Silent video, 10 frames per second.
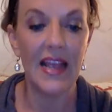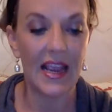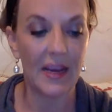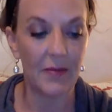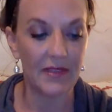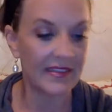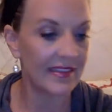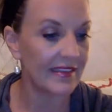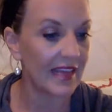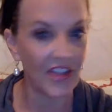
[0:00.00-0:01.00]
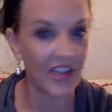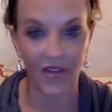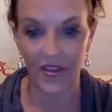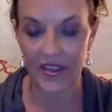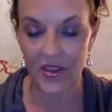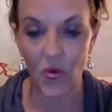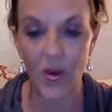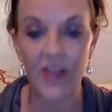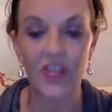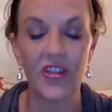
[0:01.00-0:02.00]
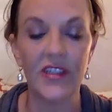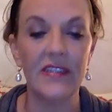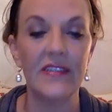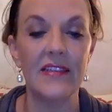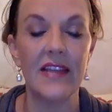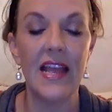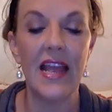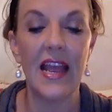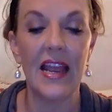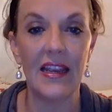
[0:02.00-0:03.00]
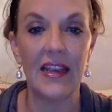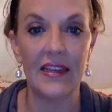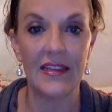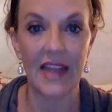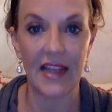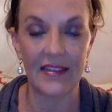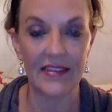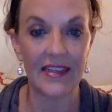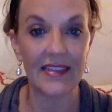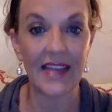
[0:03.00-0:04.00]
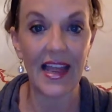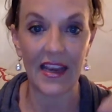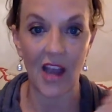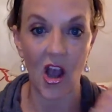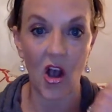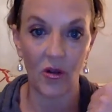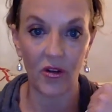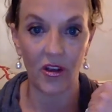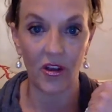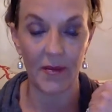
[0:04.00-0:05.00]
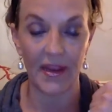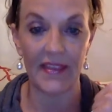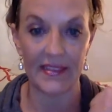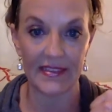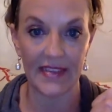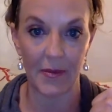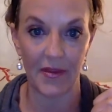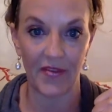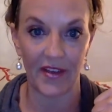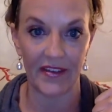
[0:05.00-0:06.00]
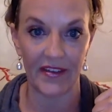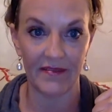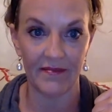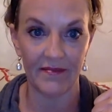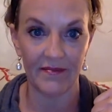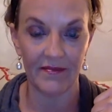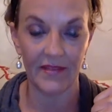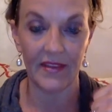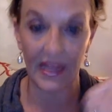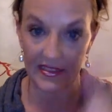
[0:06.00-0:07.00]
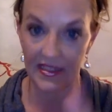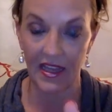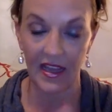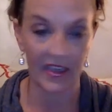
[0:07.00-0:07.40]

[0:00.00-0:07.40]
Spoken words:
And Melissa says, I just have all these questions. And Allison says, hey, hold on a minute. This is going to be fun. That's the line.